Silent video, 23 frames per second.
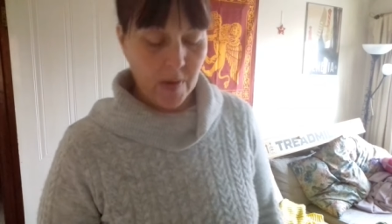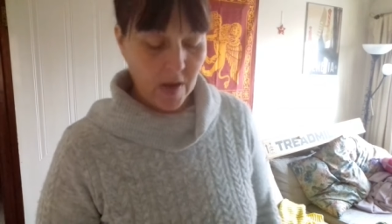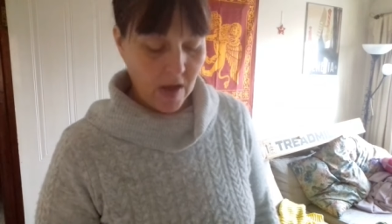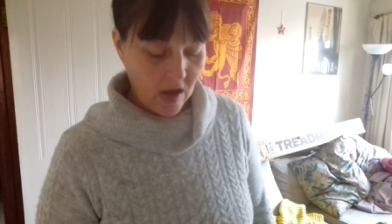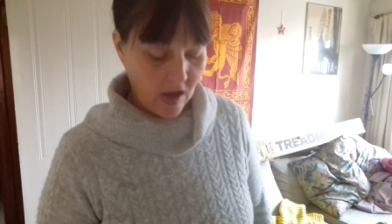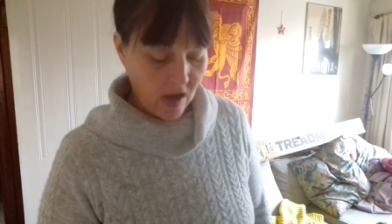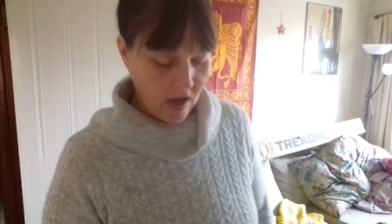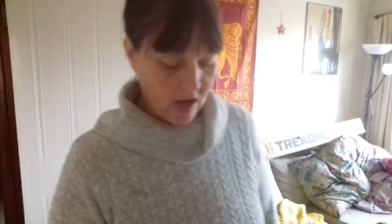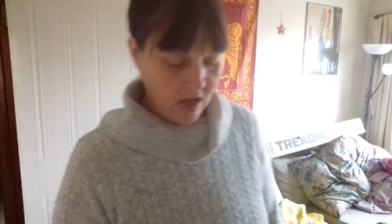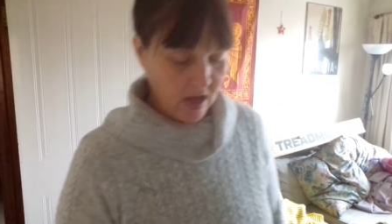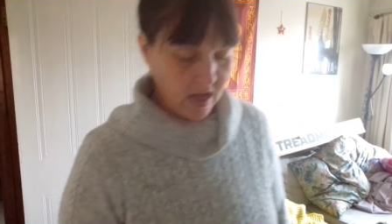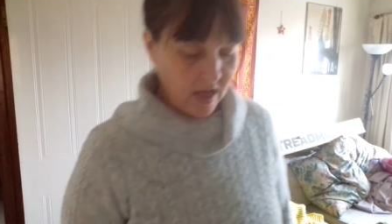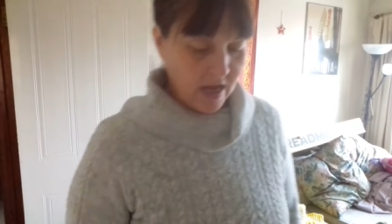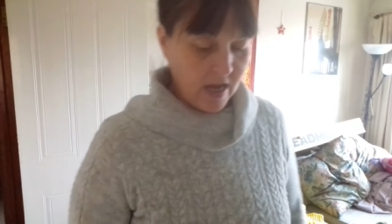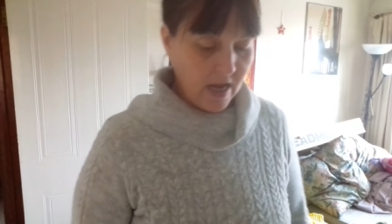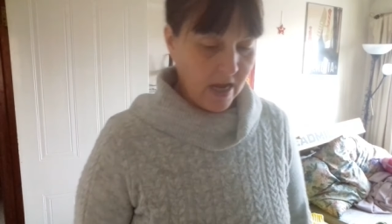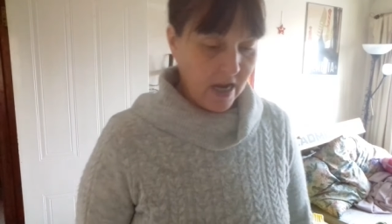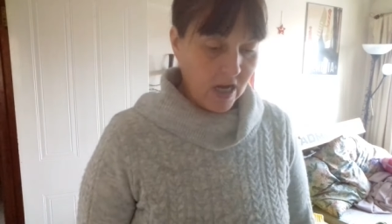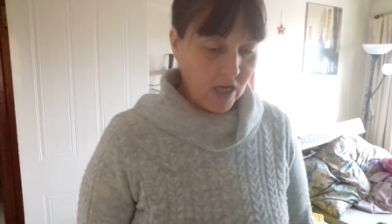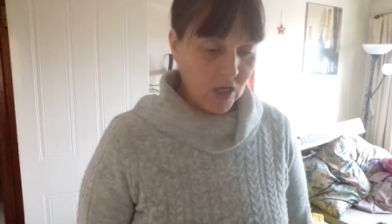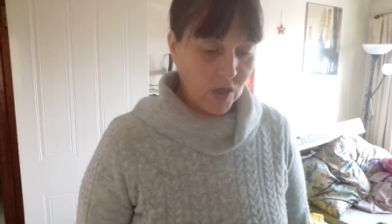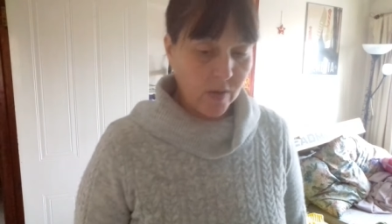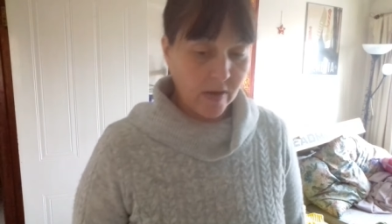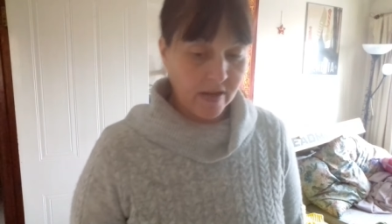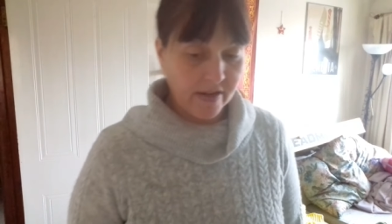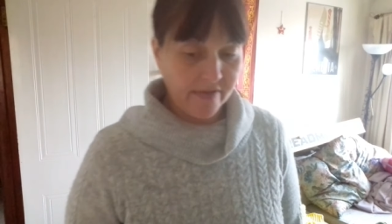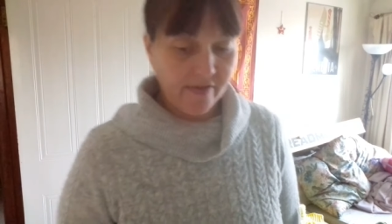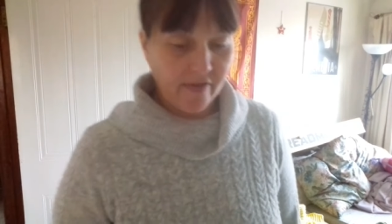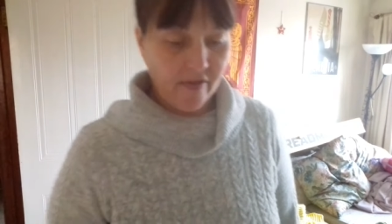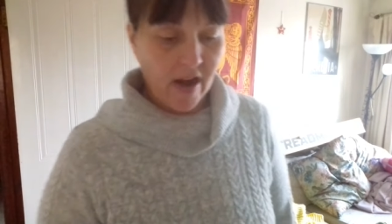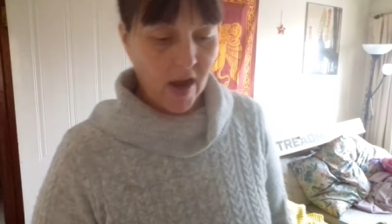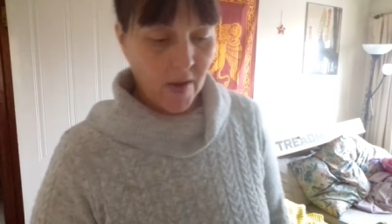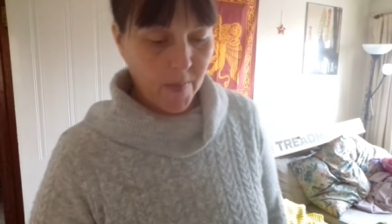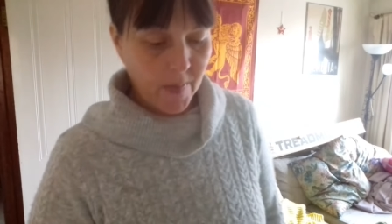per
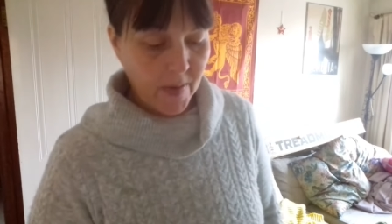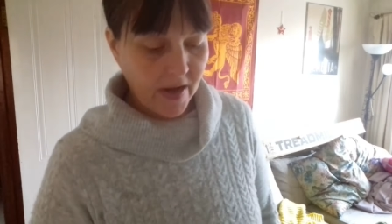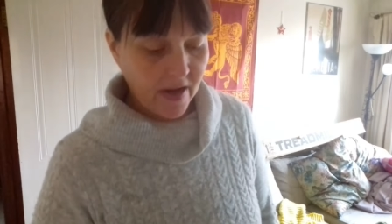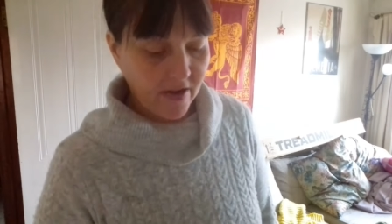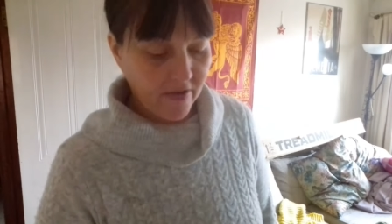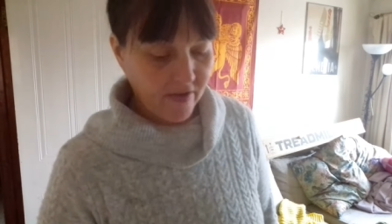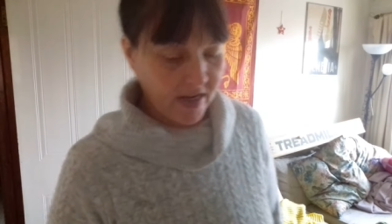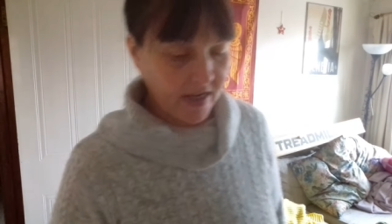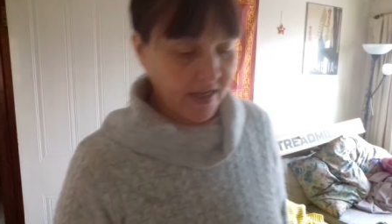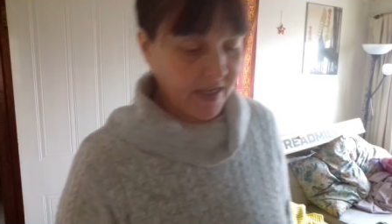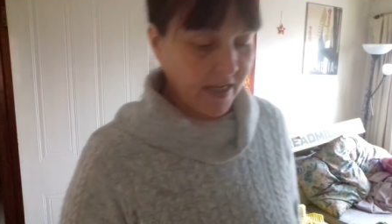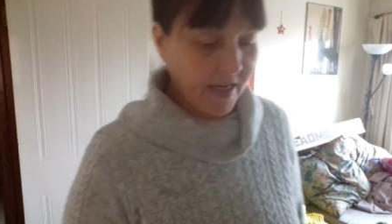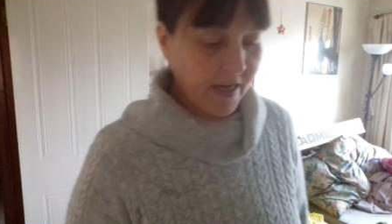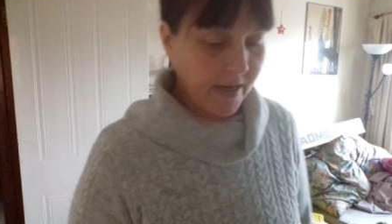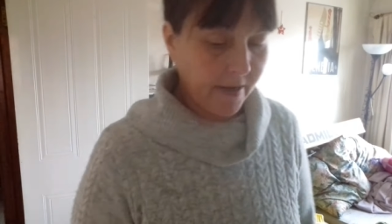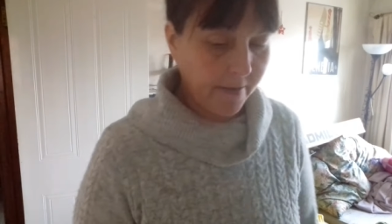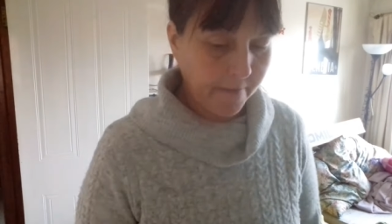24 hour period.